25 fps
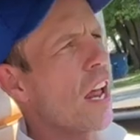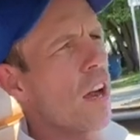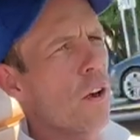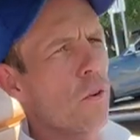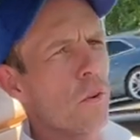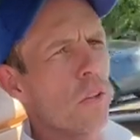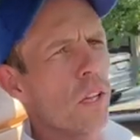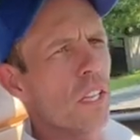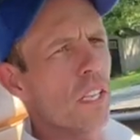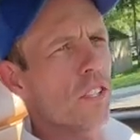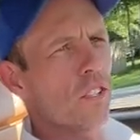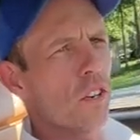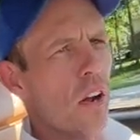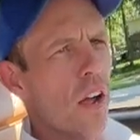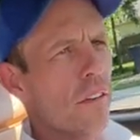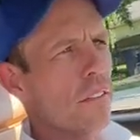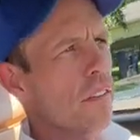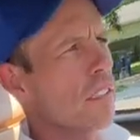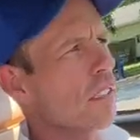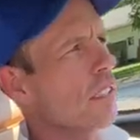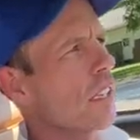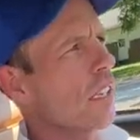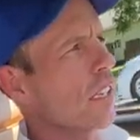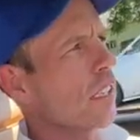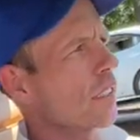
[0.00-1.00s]
don't really drive
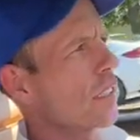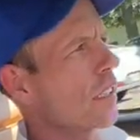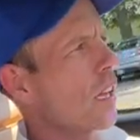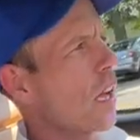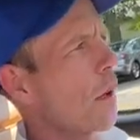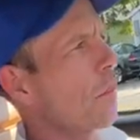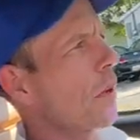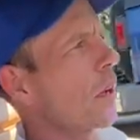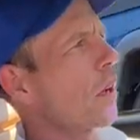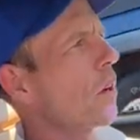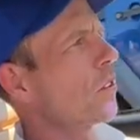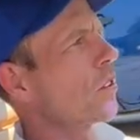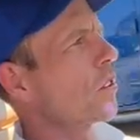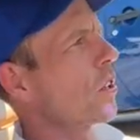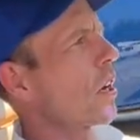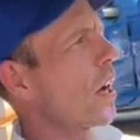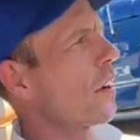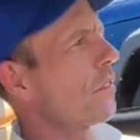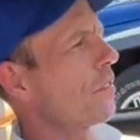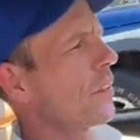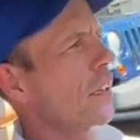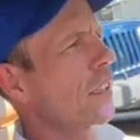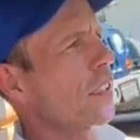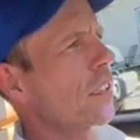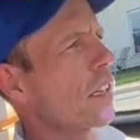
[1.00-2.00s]
this thing in stop and go
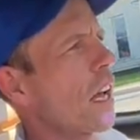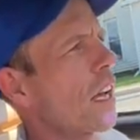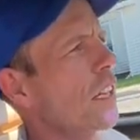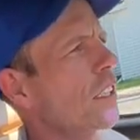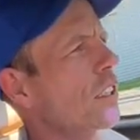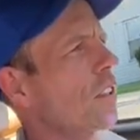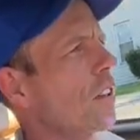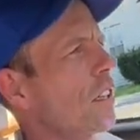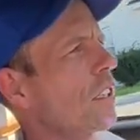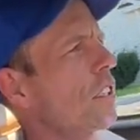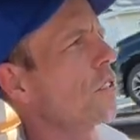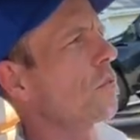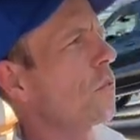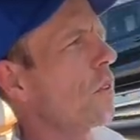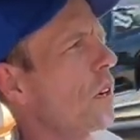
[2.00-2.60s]
traffic, so I just